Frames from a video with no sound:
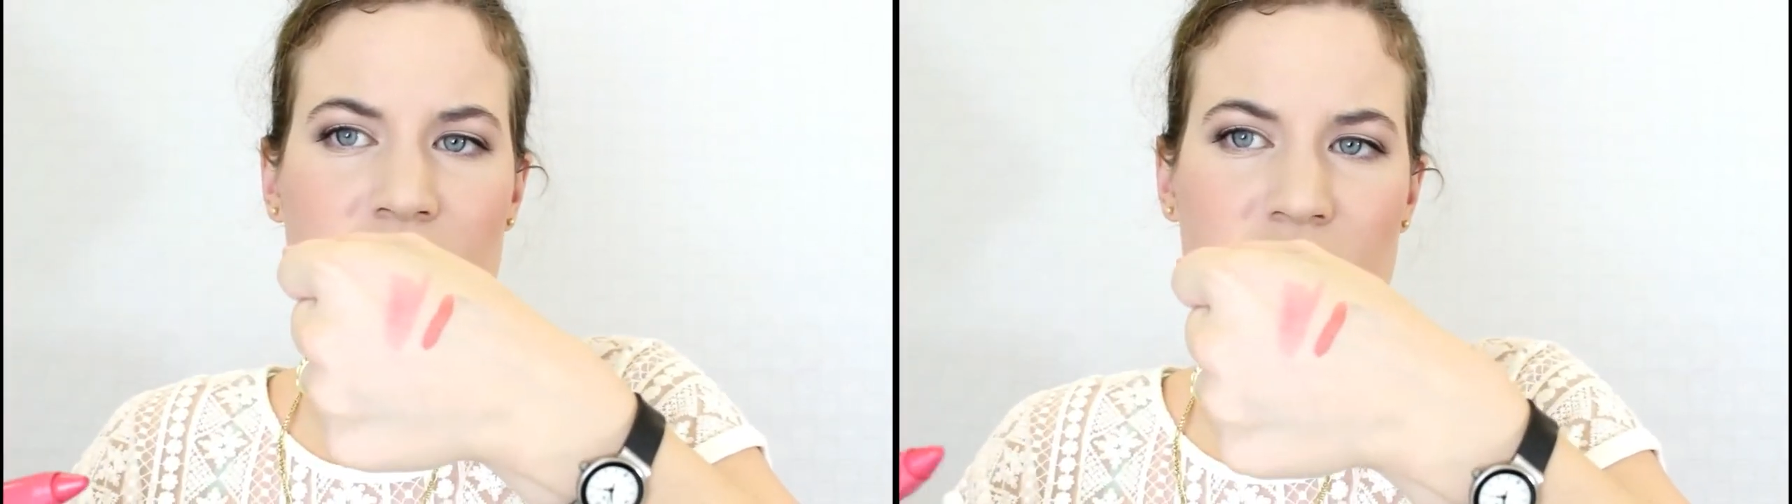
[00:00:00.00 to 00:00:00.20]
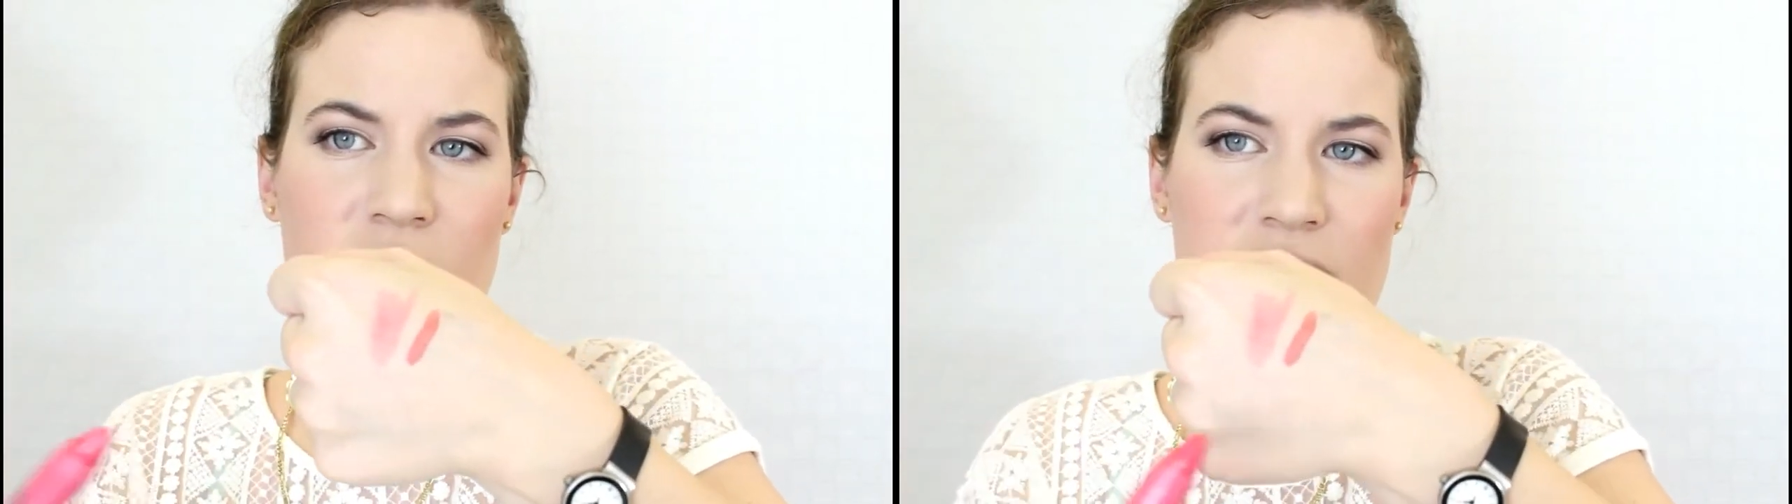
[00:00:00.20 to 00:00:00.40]

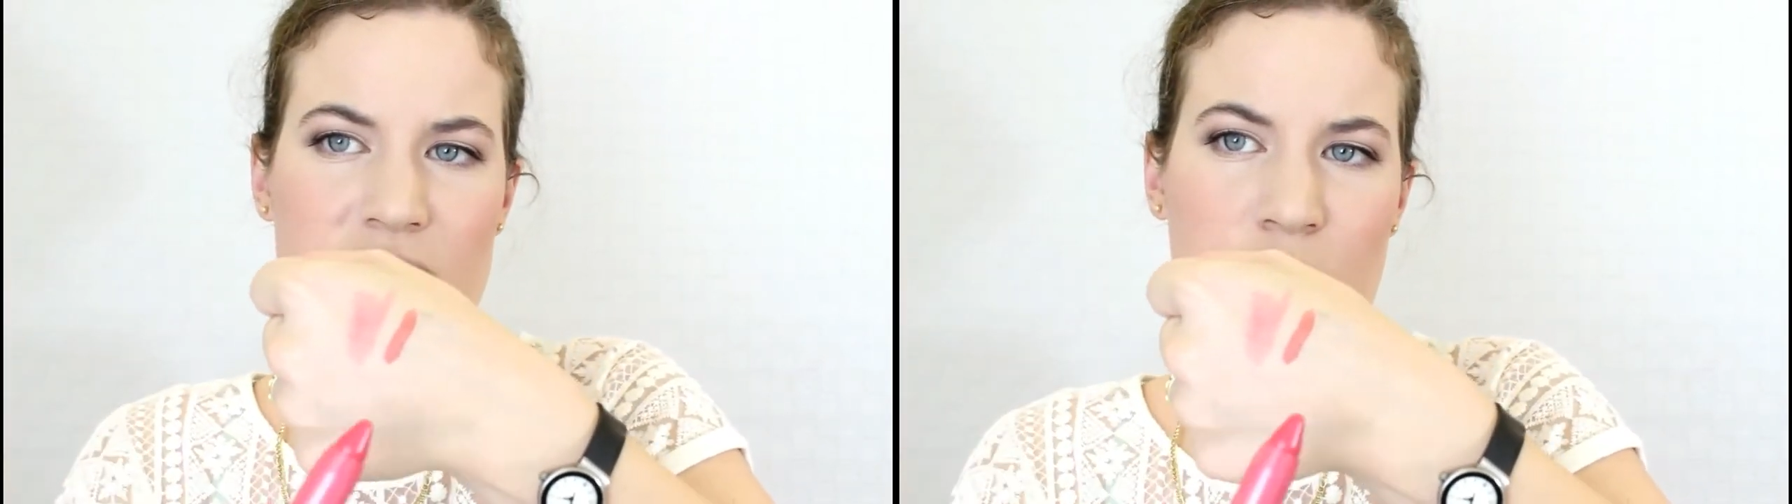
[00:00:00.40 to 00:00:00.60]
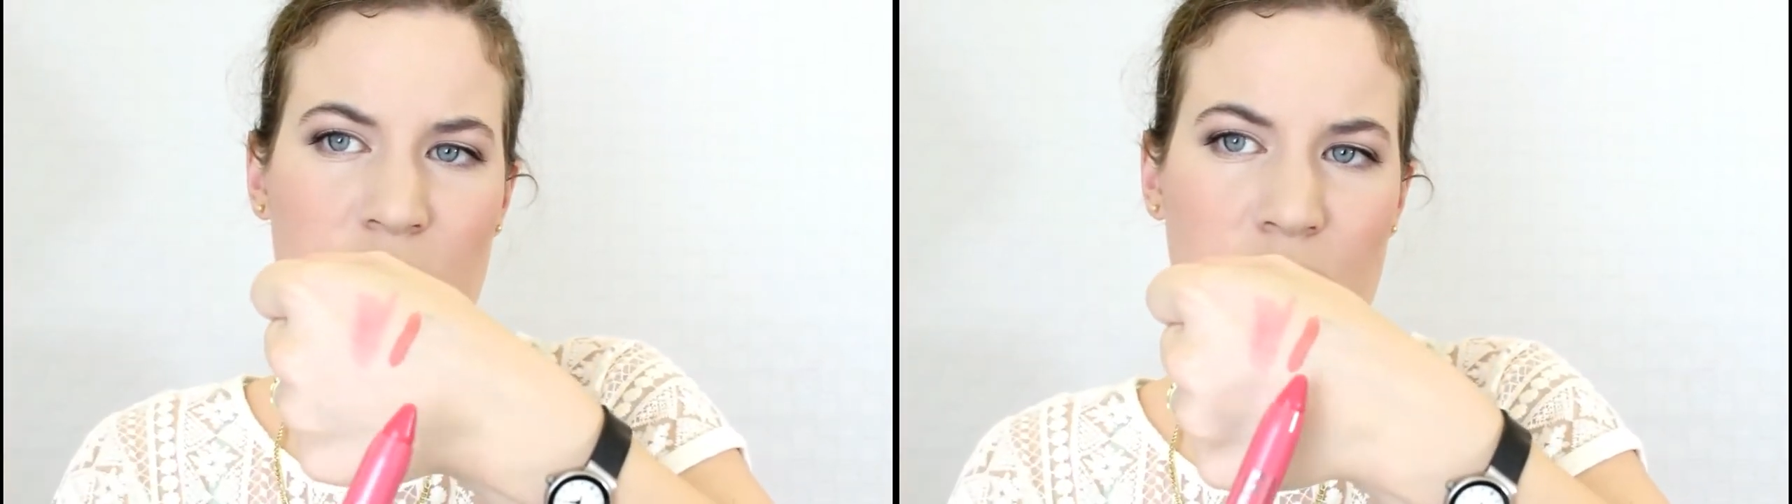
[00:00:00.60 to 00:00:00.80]
So I
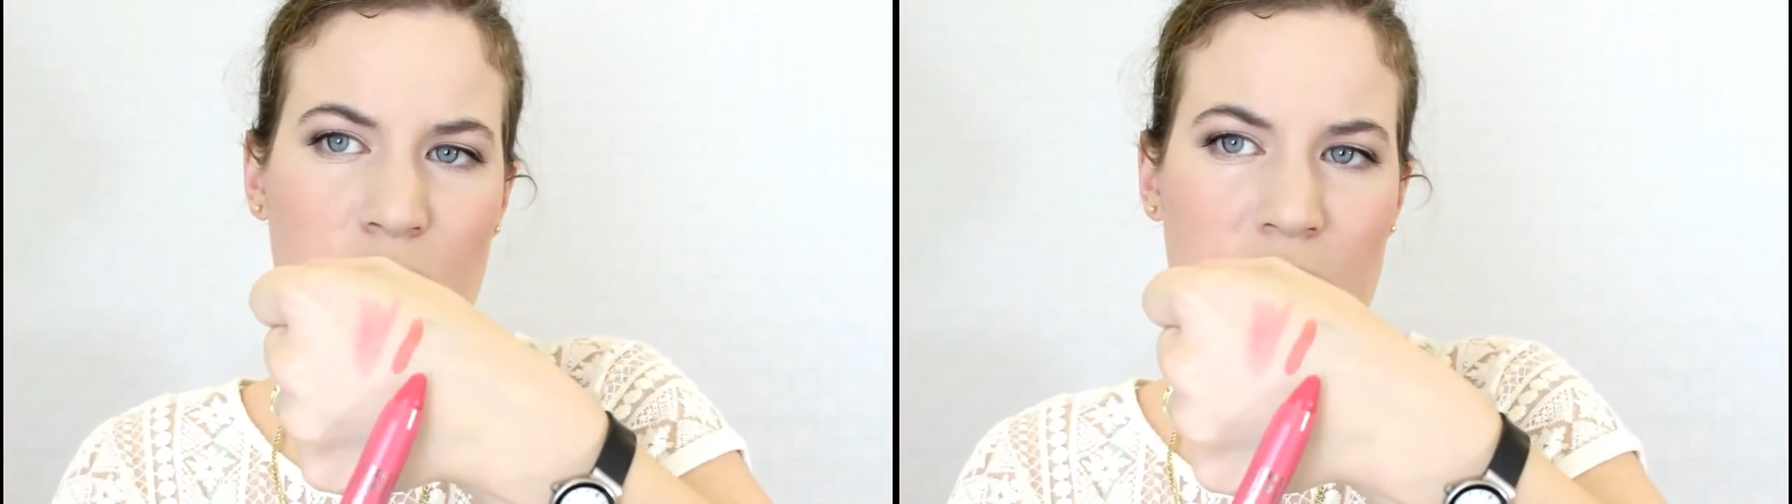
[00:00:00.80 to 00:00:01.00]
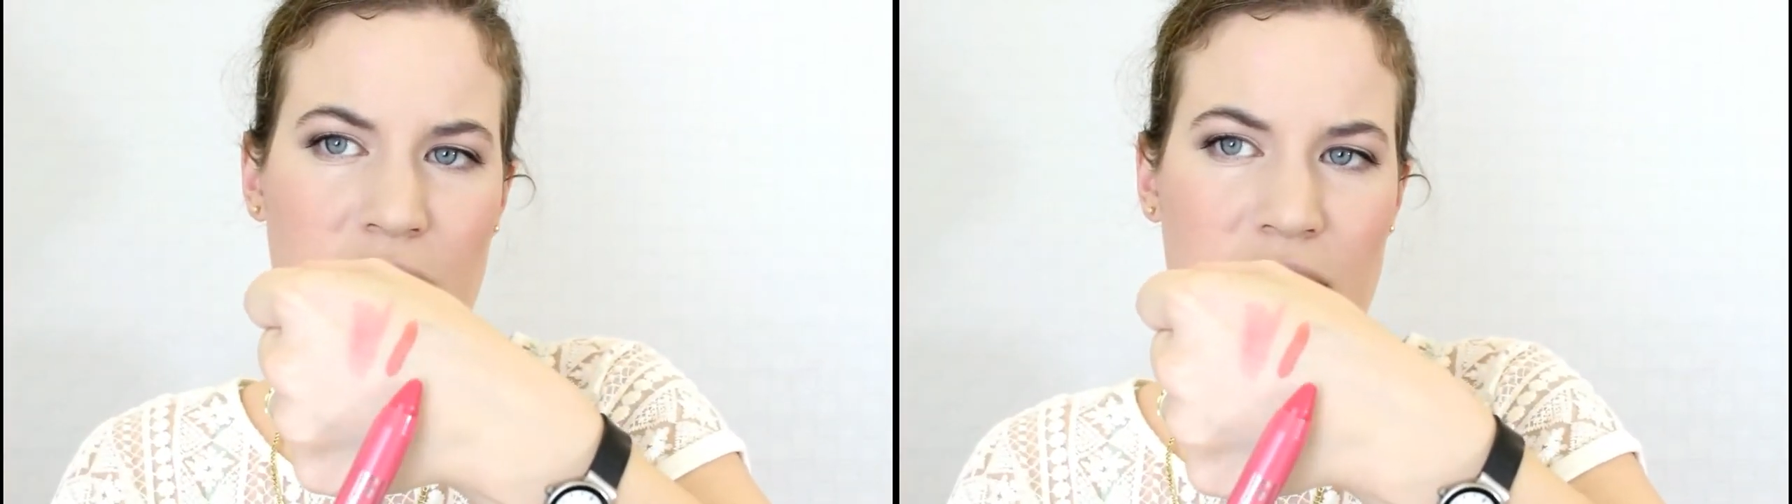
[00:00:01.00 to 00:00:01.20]
actually prefer
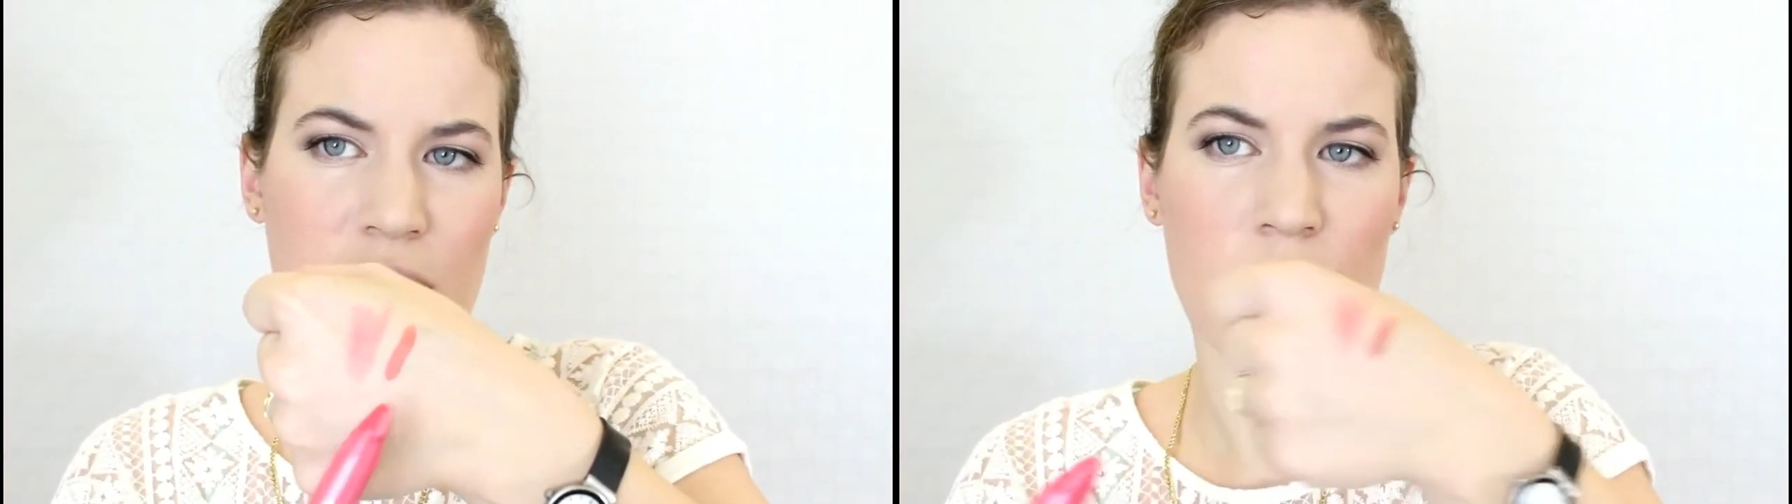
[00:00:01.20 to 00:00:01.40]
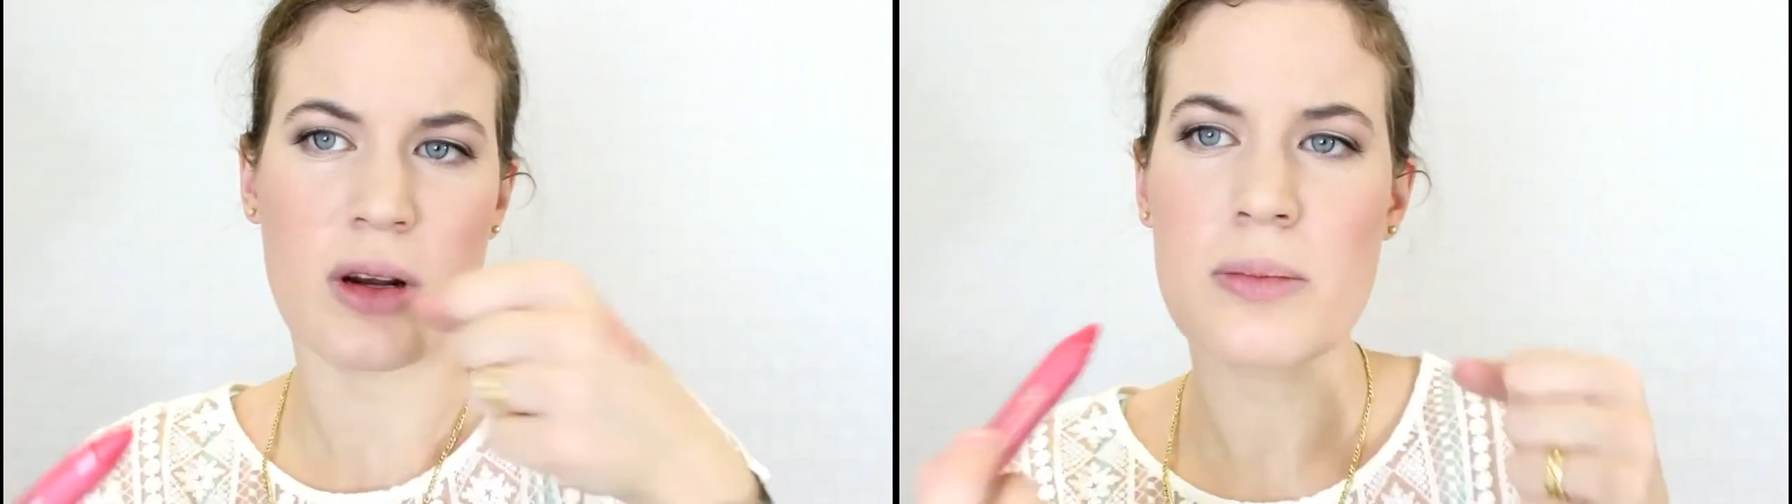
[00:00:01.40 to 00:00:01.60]
wearing
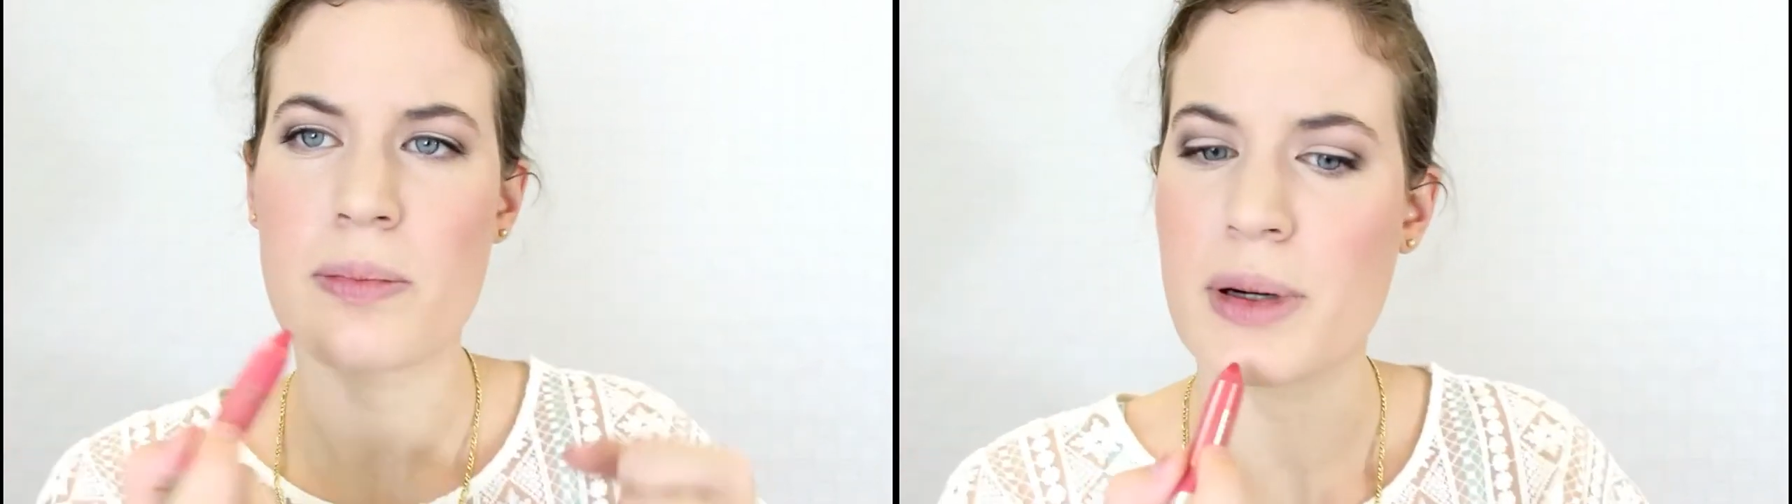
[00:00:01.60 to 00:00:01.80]
that one,